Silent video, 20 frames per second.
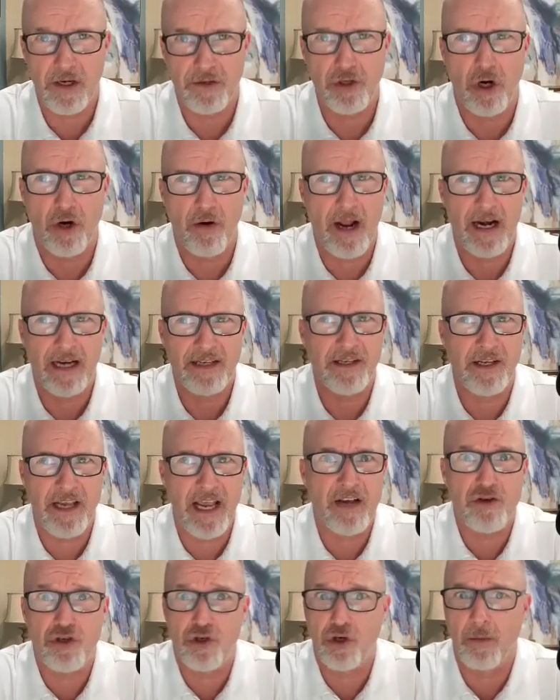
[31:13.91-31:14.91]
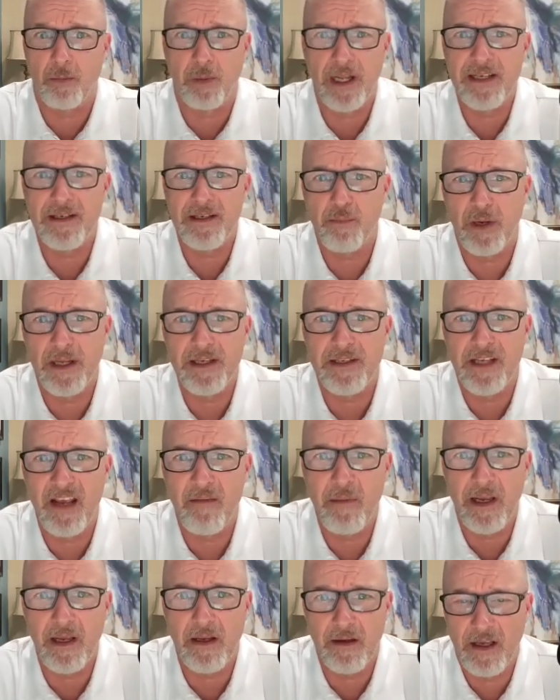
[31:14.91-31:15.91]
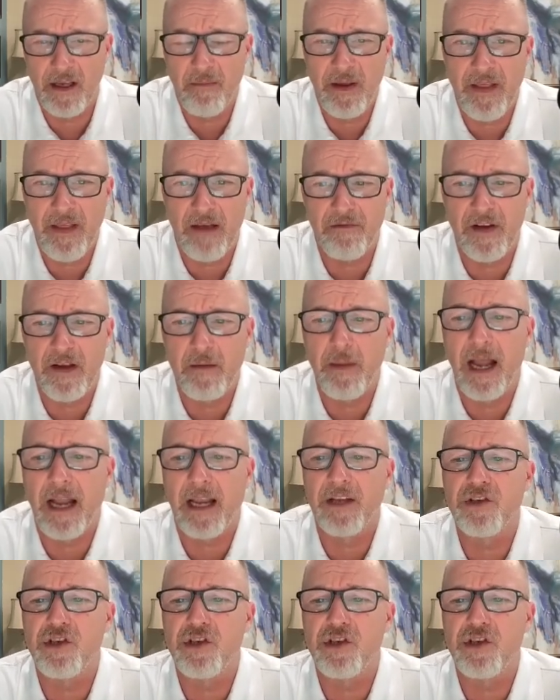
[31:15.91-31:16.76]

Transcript: I turned around, and I said, Yeah, sure, please please give me give me that feedback.